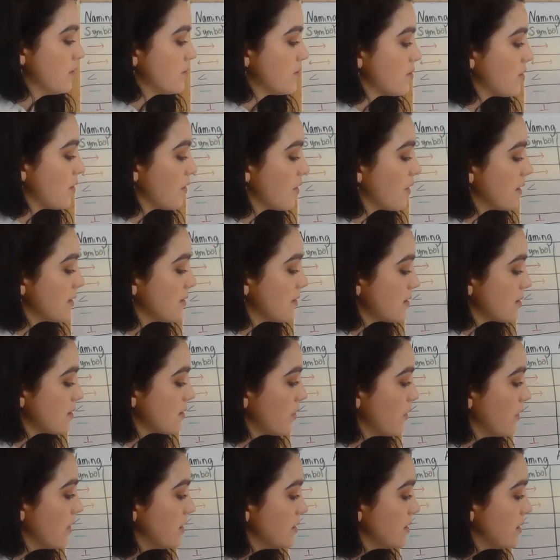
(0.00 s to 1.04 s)
So this is
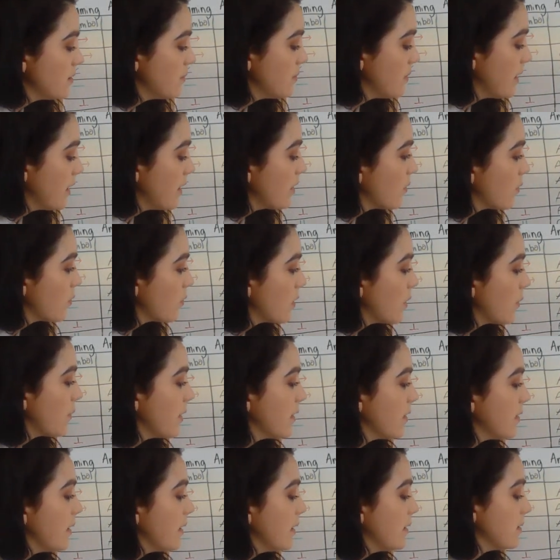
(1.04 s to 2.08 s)
going to be where
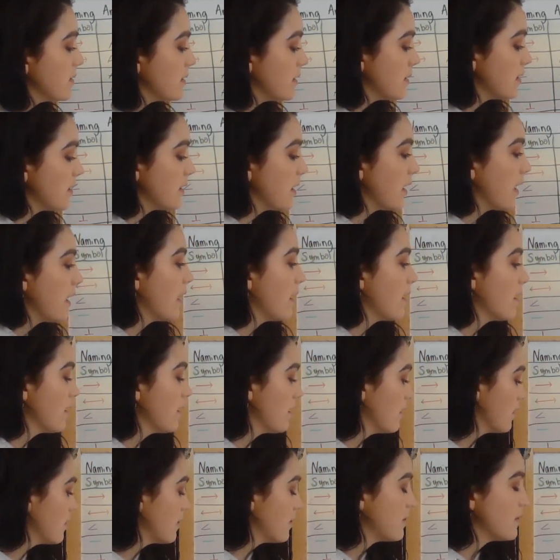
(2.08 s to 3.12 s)
we need to
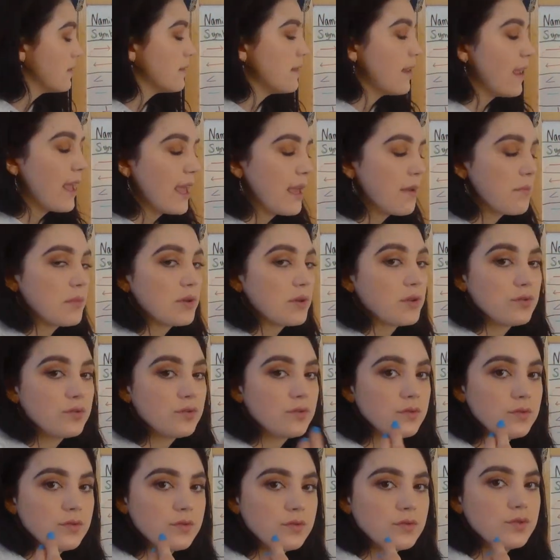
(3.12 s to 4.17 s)
name
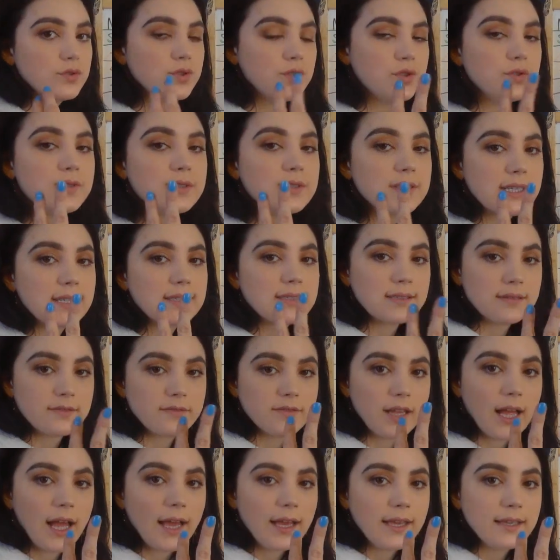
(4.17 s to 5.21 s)
two sets
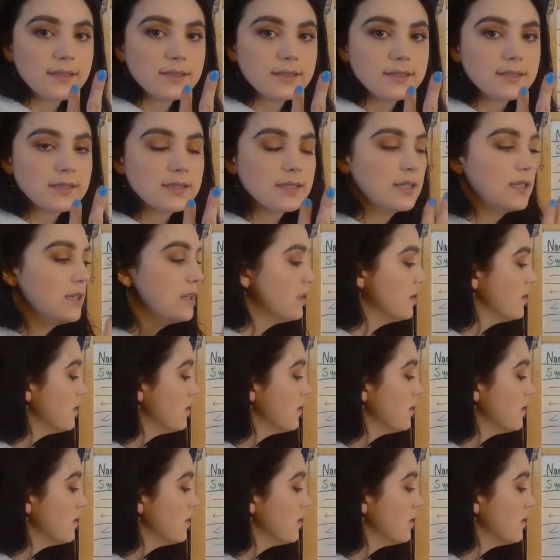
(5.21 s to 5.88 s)
of lines.